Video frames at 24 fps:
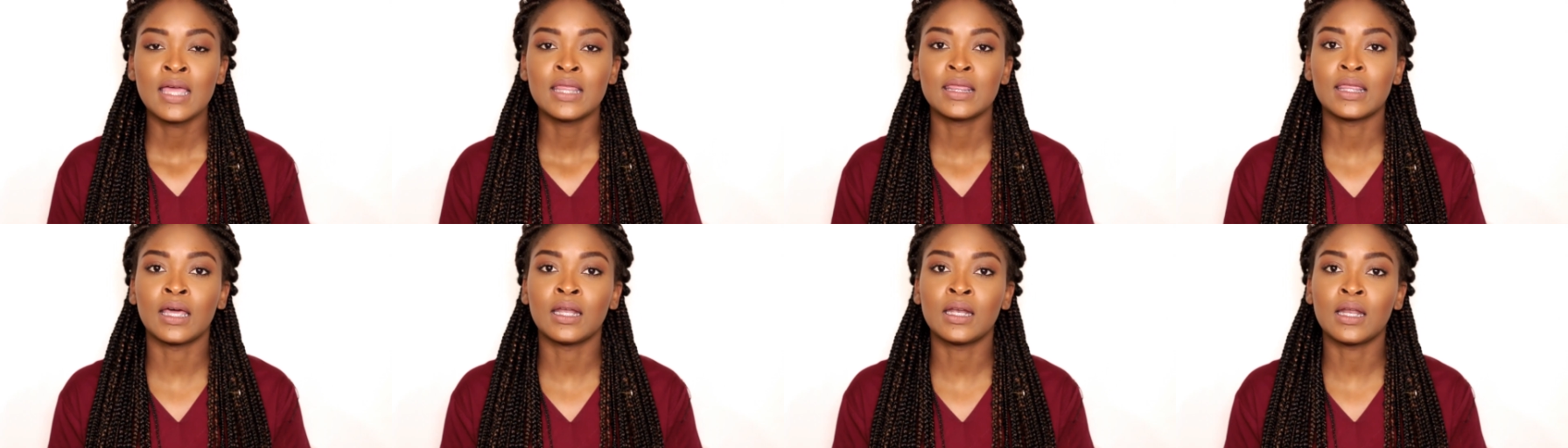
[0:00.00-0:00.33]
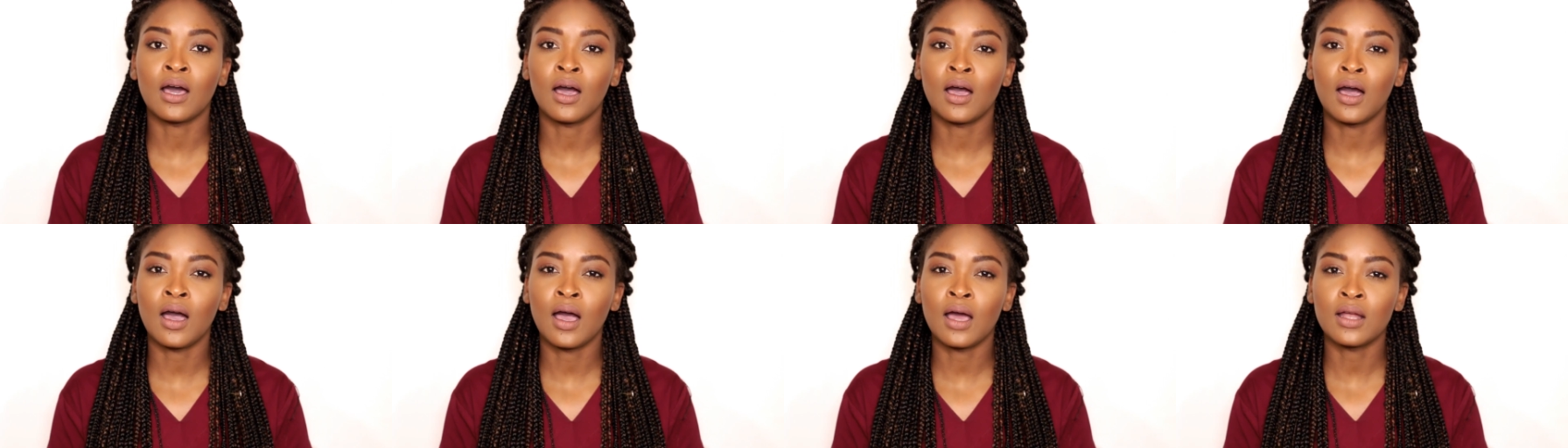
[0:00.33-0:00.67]

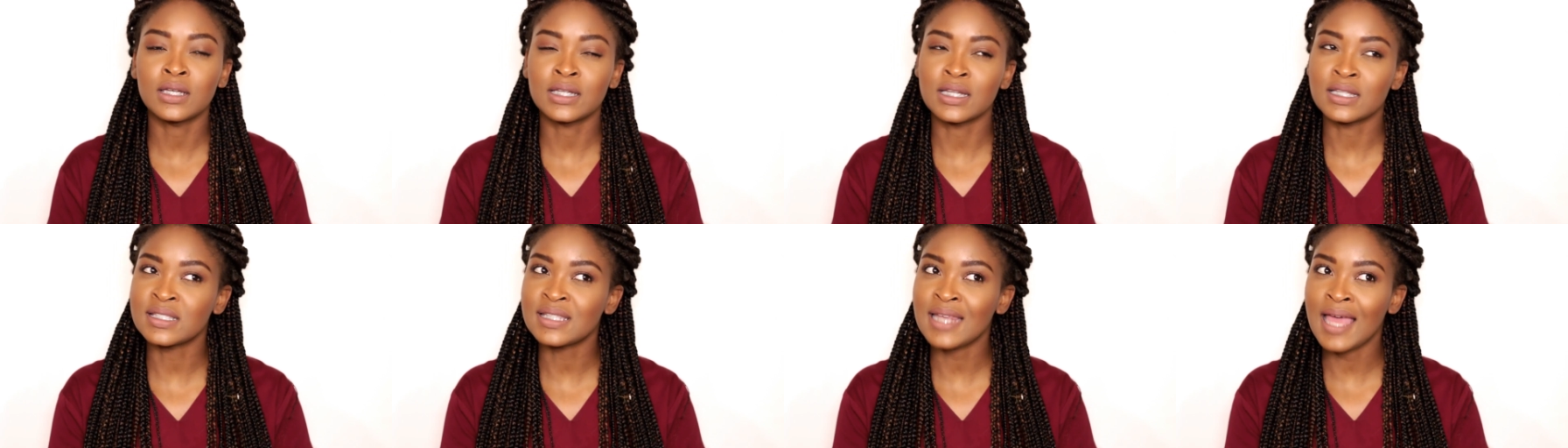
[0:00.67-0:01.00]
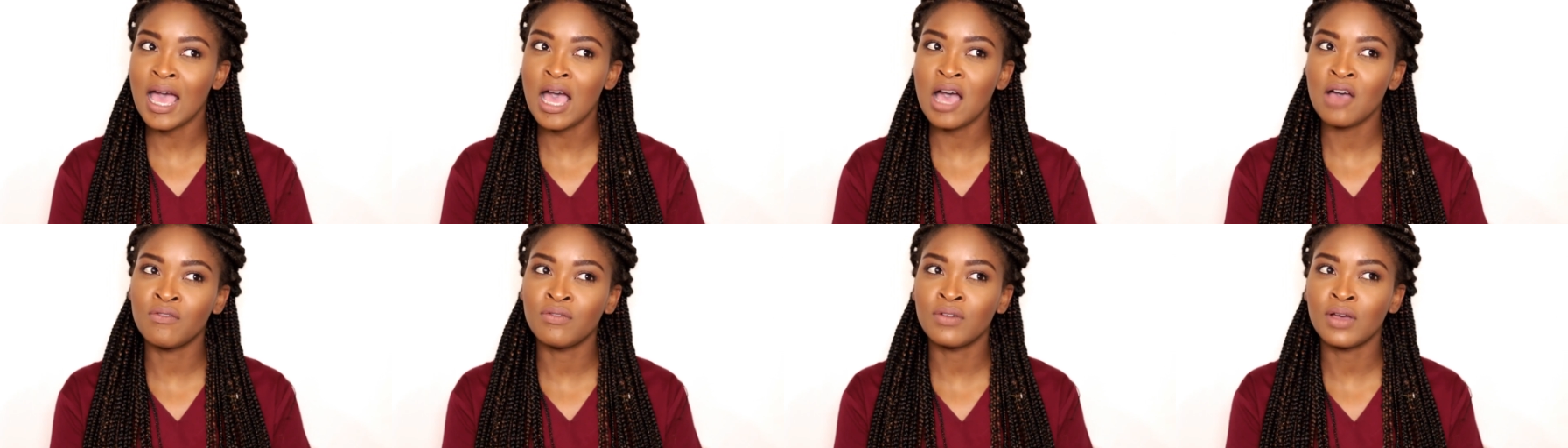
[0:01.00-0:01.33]
that doesn't
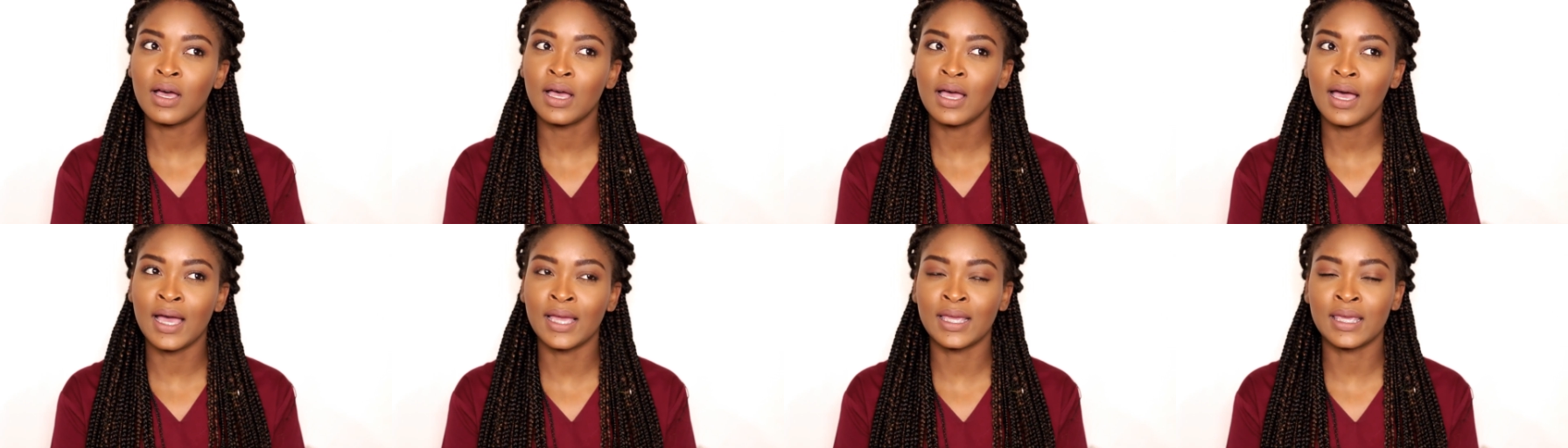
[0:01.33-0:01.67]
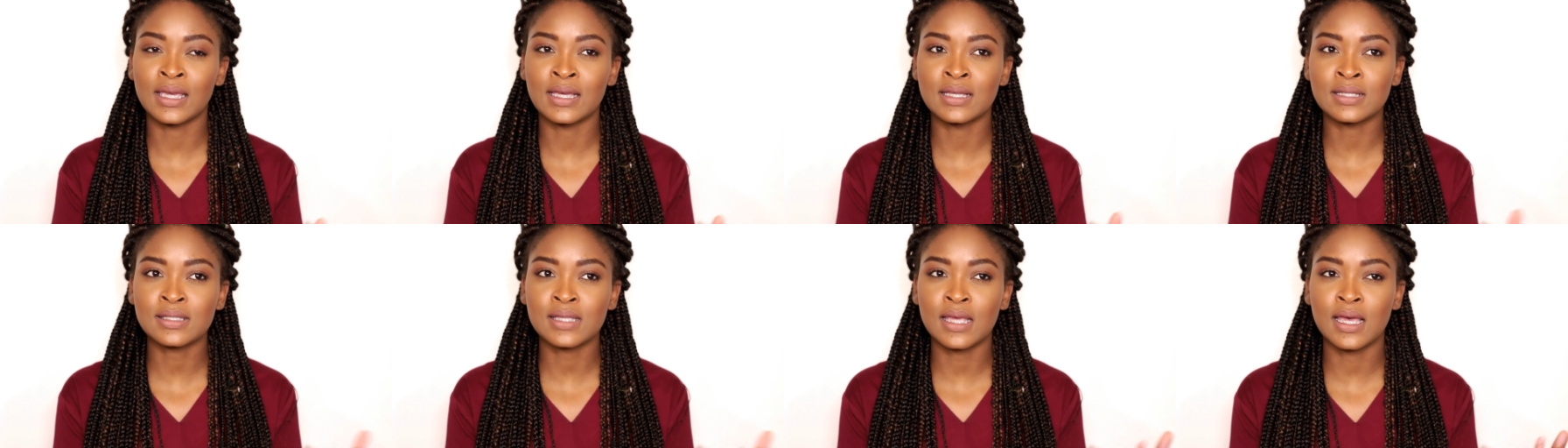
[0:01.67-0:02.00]
have, I
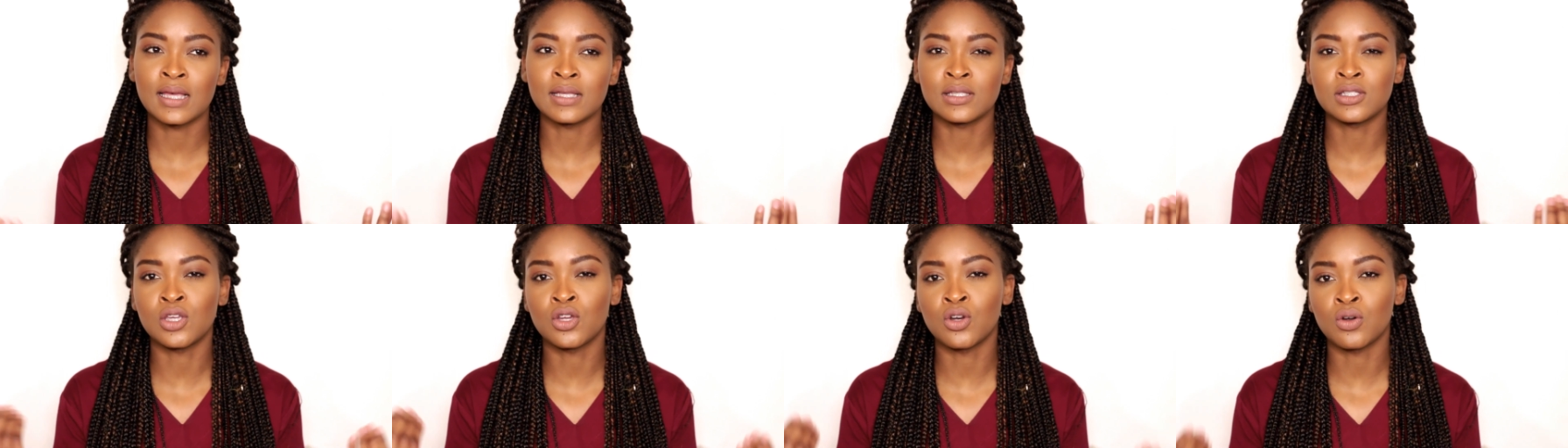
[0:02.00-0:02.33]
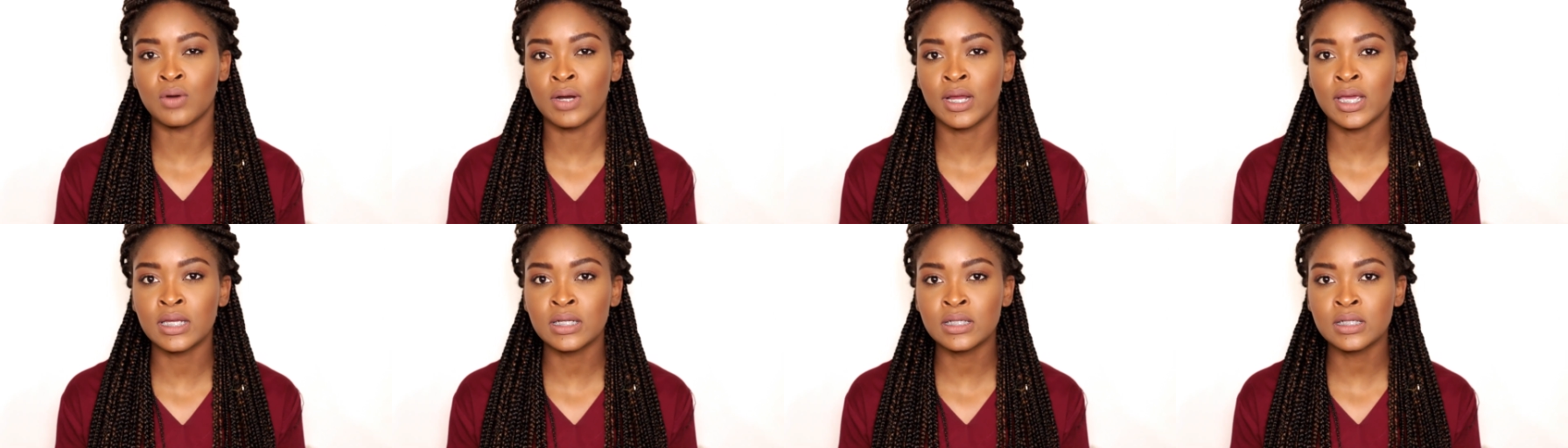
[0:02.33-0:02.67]
guess, as
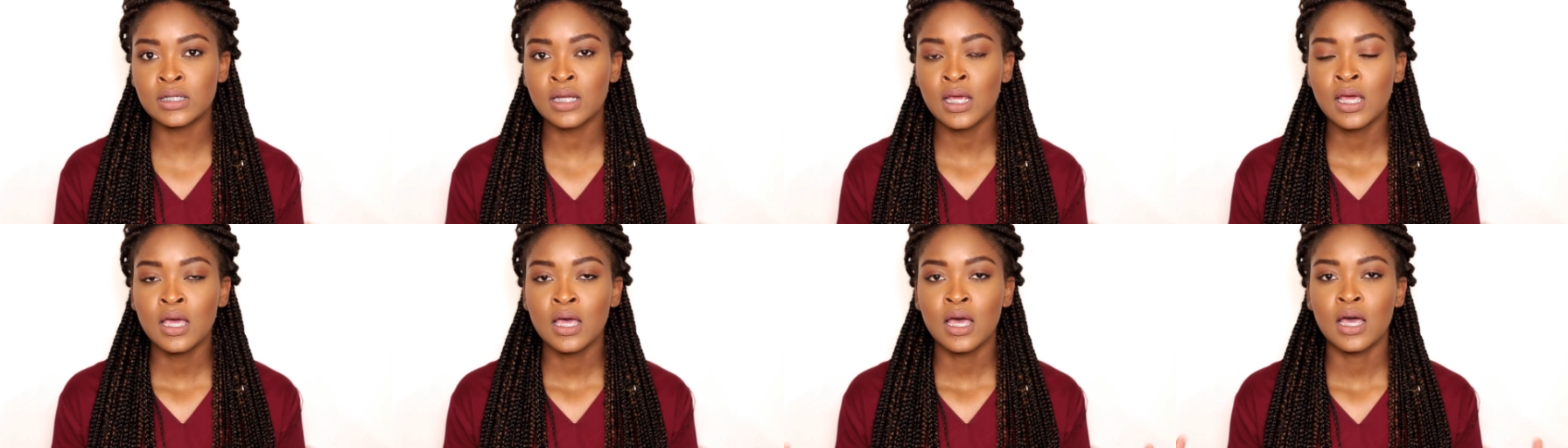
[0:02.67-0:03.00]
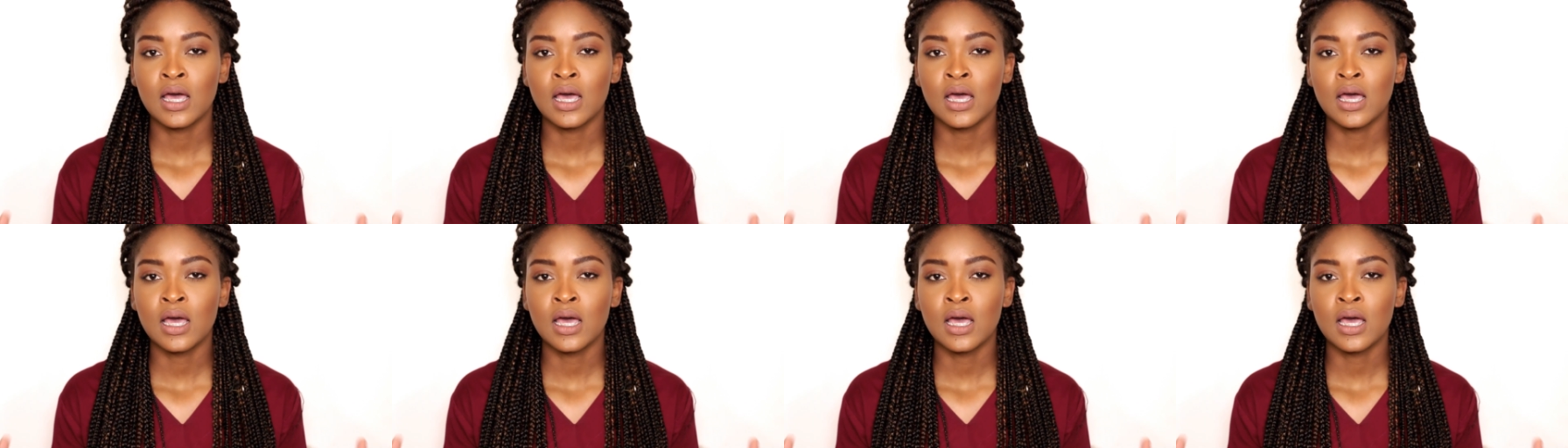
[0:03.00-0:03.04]
great